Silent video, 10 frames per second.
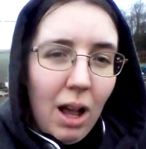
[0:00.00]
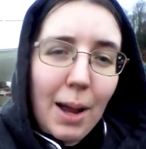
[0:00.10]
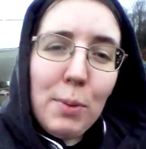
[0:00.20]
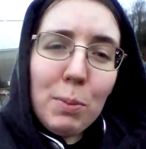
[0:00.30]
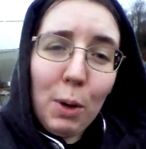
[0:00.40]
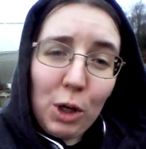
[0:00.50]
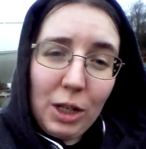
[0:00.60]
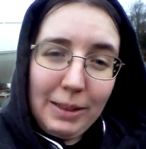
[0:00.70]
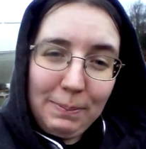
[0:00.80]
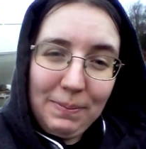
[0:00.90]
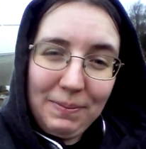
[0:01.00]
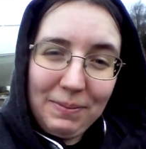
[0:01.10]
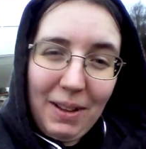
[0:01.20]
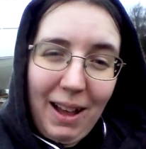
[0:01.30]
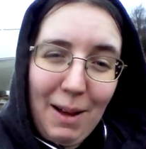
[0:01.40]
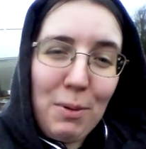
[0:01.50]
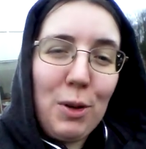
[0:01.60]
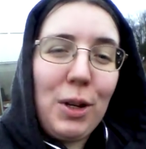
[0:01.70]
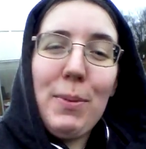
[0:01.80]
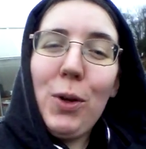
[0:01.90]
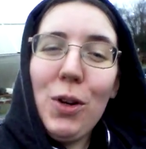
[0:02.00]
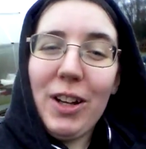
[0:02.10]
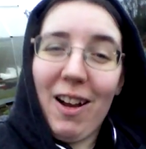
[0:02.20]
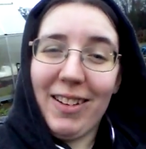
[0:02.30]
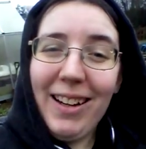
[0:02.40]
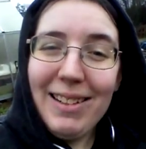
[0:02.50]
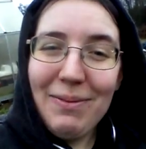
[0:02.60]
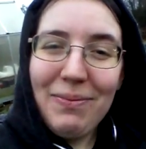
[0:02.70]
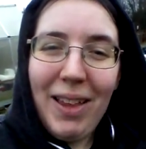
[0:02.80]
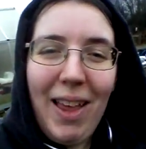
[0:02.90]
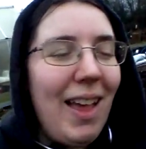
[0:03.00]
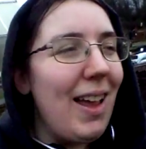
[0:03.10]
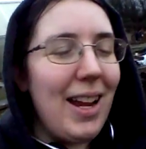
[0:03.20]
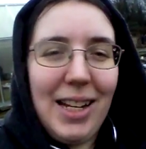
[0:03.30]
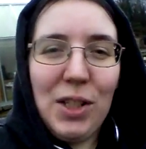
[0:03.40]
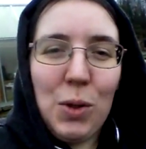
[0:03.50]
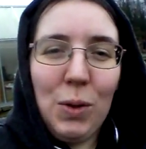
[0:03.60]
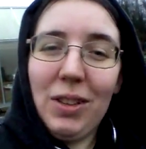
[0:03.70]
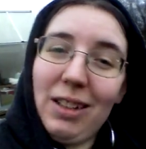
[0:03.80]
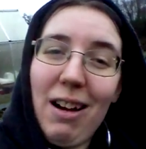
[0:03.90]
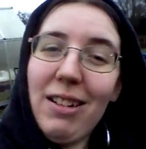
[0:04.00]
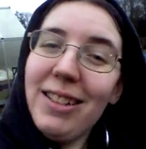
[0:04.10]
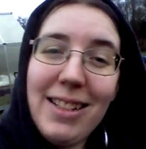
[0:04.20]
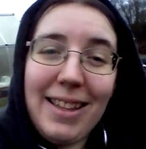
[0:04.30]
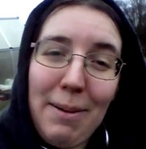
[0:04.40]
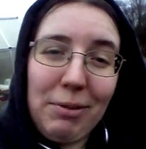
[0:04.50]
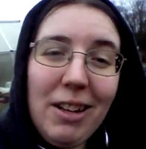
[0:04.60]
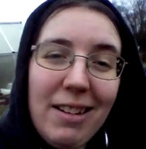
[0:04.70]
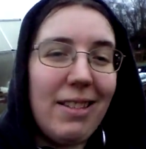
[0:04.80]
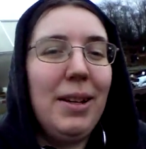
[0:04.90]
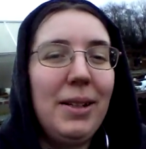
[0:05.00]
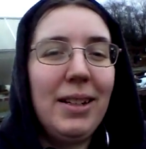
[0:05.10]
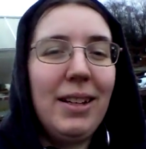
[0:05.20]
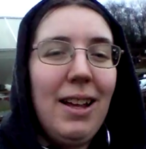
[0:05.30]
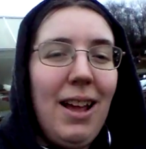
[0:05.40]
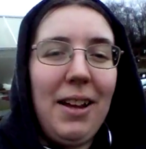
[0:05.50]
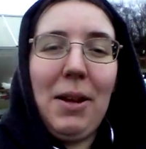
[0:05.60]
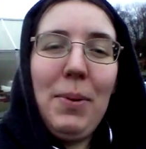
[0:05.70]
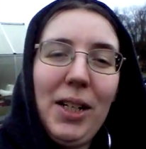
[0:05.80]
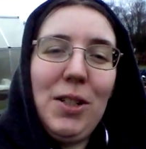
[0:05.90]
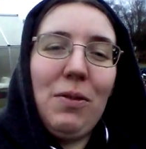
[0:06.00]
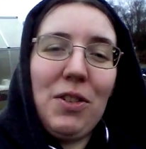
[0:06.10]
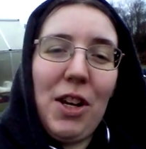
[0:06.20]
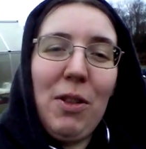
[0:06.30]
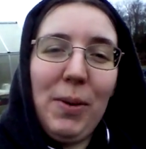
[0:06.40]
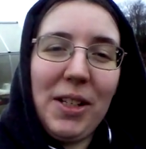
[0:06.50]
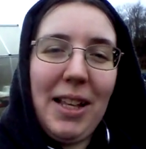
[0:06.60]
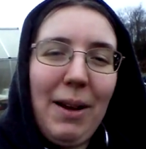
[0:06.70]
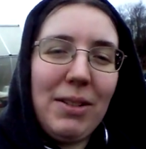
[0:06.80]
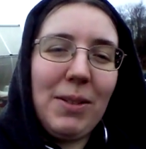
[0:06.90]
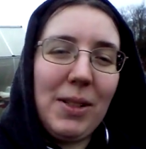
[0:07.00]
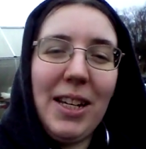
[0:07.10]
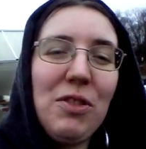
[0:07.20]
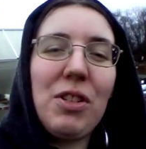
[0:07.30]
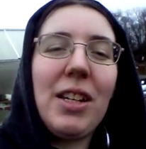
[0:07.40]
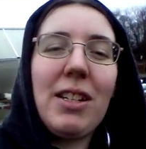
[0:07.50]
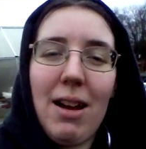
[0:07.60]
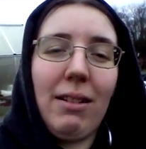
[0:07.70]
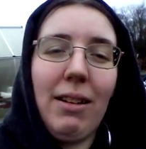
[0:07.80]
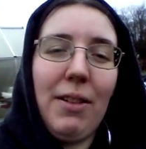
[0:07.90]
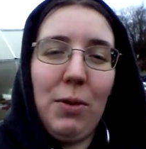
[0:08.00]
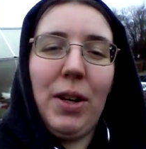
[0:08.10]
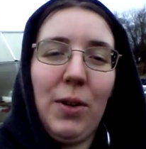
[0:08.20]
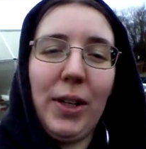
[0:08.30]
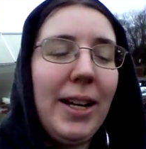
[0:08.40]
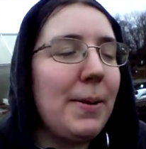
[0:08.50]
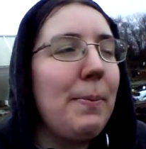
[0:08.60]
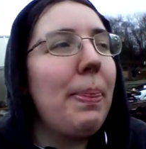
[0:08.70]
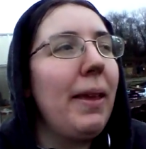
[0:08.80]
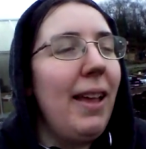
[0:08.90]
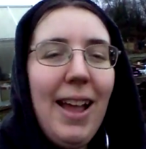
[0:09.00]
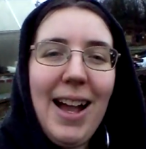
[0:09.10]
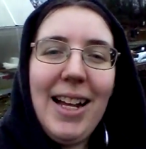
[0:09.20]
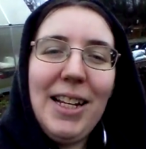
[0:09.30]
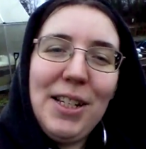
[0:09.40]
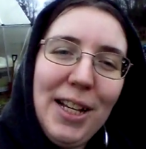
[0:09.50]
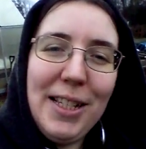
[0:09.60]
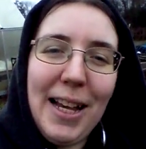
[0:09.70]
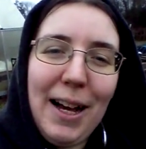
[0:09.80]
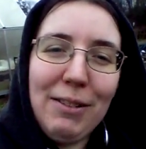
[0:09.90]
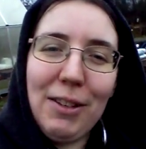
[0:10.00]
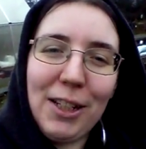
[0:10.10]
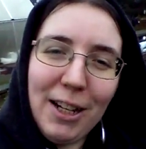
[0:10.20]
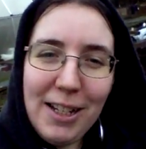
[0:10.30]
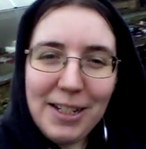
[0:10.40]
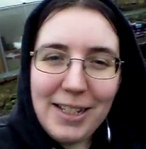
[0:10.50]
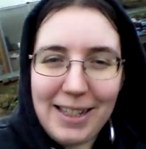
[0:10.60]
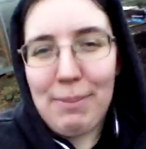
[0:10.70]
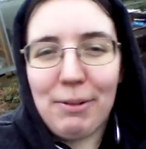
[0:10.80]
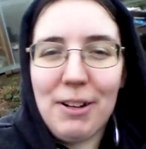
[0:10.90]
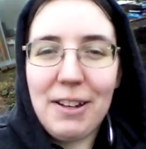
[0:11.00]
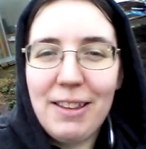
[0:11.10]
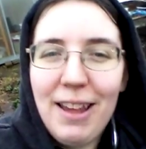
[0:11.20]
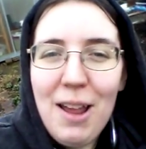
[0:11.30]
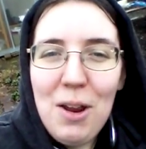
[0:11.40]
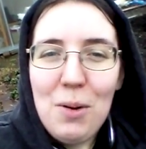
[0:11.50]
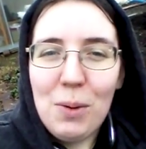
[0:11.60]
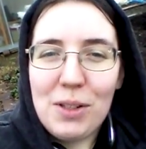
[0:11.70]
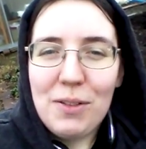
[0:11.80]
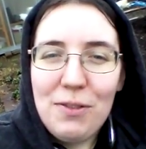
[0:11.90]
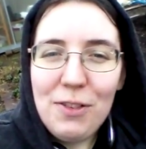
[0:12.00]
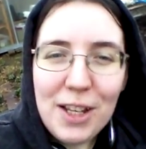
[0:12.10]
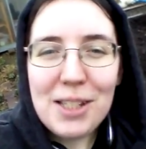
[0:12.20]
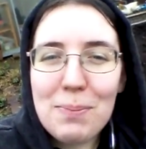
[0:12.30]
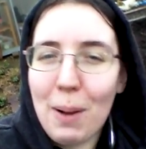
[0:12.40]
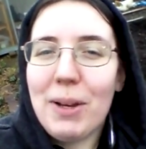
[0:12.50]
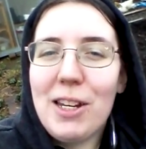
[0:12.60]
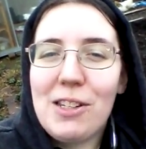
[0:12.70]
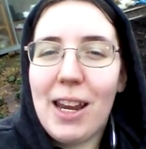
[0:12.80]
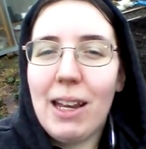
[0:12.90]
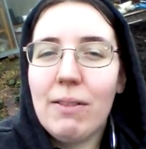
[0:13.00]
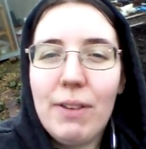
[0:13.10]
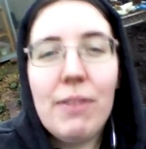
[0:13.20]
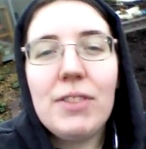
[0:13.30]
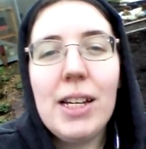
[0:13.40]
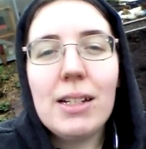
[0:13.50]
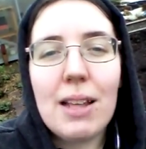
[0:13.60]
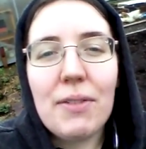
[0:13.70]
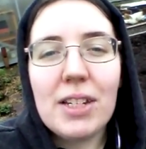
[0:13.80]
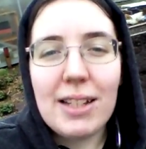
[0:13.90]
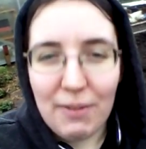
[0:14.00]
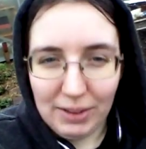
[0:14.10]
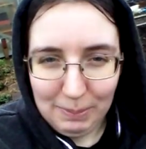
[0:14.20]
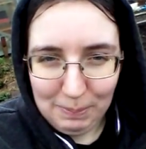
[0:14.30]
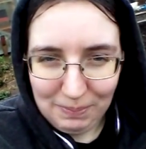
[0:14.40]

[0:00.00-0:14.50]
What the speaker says: I bought a book. I bought a book on gardening. It is called The Gardener's Labyrinth. I picked it off the shelf because that was an interesting title and I thought I'd look at it. And it turns out that The Gardener's Labyrinth was first published in 1577.